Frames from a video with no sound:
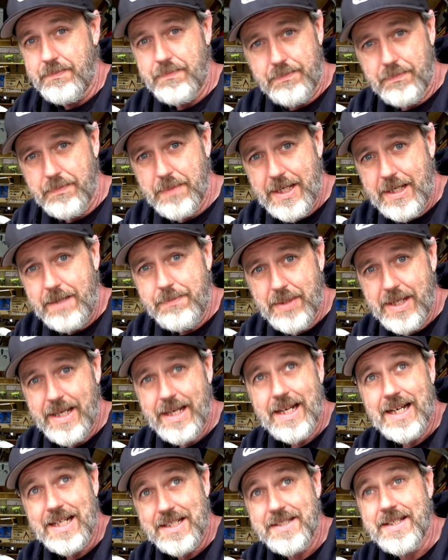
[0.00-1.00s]
me
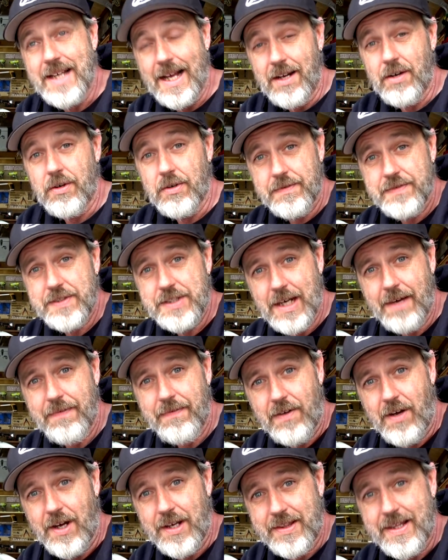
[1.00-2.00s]
being a seller of stuff
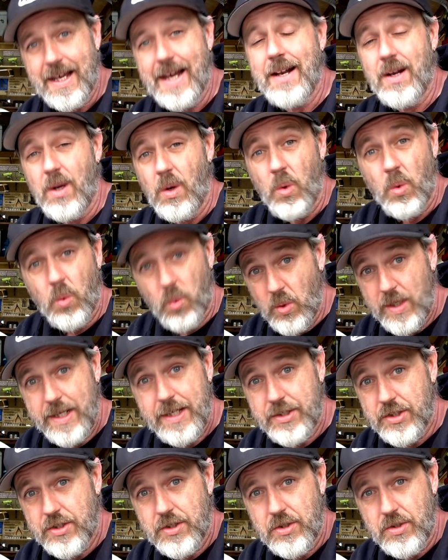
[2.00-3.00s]
like that, we
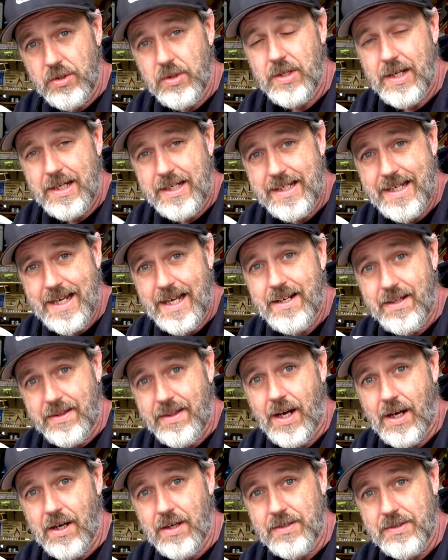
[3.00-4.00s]
do get
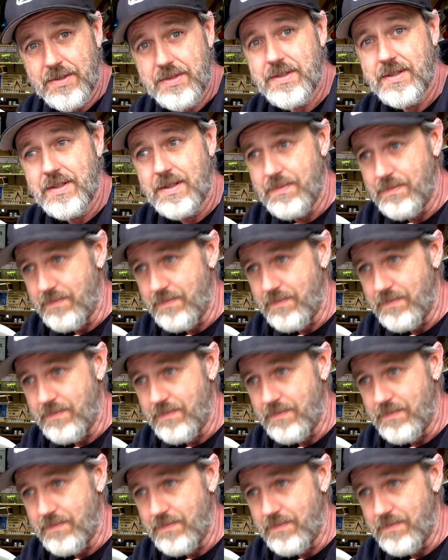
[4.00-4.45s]
those.